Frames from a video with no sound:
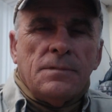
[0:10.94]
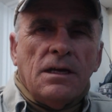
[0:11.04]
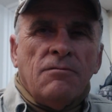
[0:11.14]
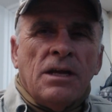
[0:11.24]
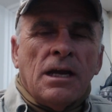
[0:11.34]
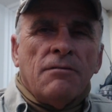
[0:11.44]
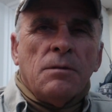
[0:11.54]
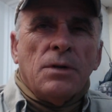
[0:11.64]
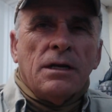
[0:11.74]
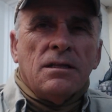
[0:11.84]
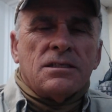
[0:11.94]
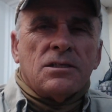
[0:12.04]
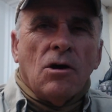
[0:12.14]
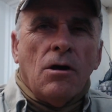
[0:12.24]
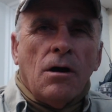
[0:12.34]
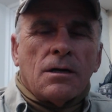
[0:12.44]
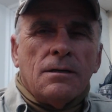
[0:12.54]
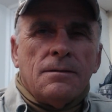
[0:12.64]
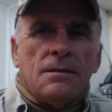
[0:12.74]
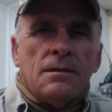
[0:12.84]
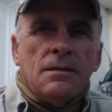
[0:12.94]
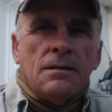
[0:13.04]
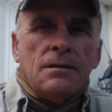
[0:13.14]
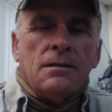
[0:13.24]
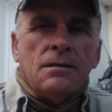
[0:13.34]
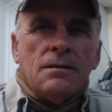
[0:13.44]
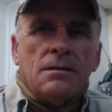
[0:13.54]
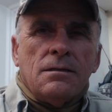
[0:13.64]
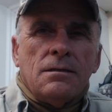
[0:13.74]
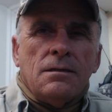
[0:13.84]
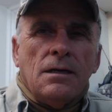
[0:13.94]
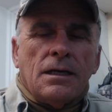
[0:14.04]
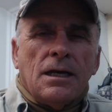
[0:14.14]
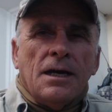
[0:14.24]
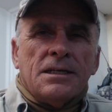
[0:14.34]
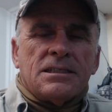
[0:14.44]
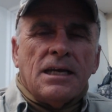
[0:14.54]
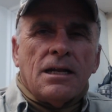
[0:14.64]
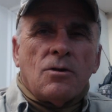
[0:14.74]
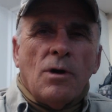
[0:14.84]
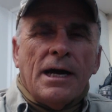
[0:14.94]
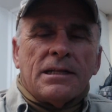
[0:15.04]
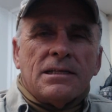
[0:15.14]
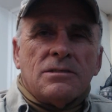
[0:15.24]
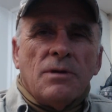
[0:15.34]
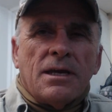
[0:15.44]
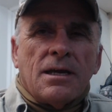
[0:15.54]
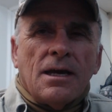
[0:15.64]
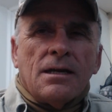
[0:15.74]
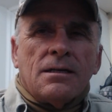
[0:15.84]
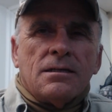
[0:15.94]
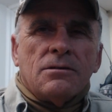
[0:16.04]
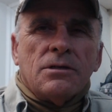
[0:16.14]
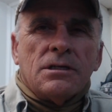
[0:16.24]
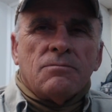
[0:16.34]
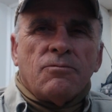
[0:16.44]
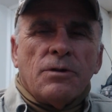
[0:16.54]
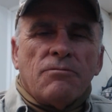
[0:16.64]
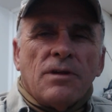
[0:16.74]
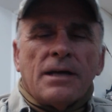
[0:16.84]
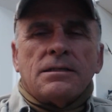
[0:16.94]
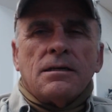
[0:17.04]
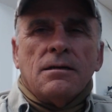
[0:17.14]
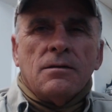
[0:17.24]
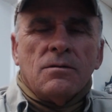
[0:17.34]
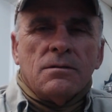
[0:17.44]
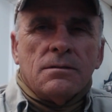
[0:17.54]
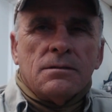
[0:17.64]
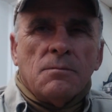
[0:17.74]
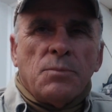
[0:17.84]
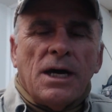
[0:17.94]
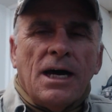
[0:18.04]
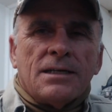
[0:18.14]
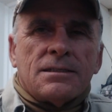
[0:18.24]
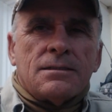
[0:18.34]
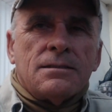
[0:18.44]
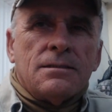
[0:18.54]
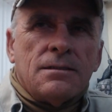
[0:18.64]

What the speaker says: Evening, everybody. This is the Hawk. I kind of stayed quiet this weekend because reflecting on the past.